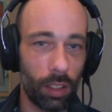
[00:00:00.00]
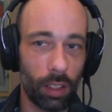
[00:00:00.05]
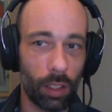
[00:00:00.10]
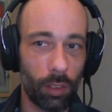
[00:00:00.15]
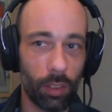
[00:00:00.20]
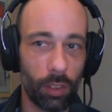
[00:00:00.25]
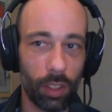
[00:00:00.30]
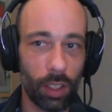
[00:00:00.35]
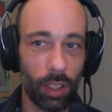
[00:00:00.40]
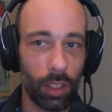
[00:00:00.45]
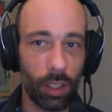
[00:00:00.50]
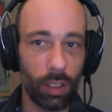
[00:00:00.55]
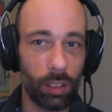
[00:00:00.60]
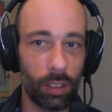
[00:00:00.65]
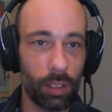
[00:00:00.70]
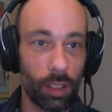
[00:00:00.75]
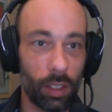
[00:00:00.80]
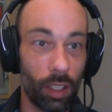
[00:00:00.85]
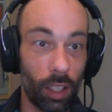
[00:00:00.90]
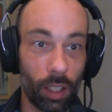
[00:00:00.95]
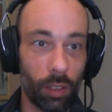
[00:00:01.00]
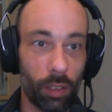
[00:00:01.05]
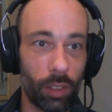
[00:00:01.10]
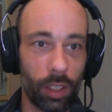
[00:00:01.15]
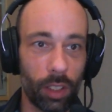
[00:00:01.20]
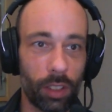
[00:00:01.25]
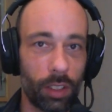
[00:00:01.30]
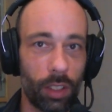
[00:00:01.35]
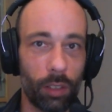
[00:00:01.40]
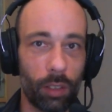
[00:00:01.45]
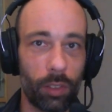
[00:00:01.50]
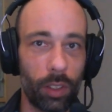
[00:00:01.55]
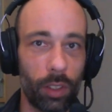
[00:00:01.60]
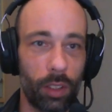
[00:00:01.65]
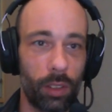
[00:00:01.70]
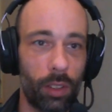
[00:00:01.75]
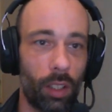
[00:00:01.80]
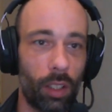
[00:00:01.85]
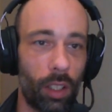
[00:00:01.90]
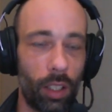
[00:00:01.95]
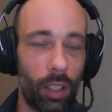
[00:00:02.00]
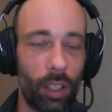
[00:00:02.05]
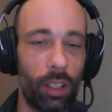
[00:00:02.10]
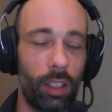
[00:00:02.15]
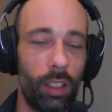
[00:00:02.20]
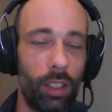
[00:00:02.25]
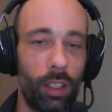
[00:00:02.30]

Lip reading: Everything, a lot of these stuff you do are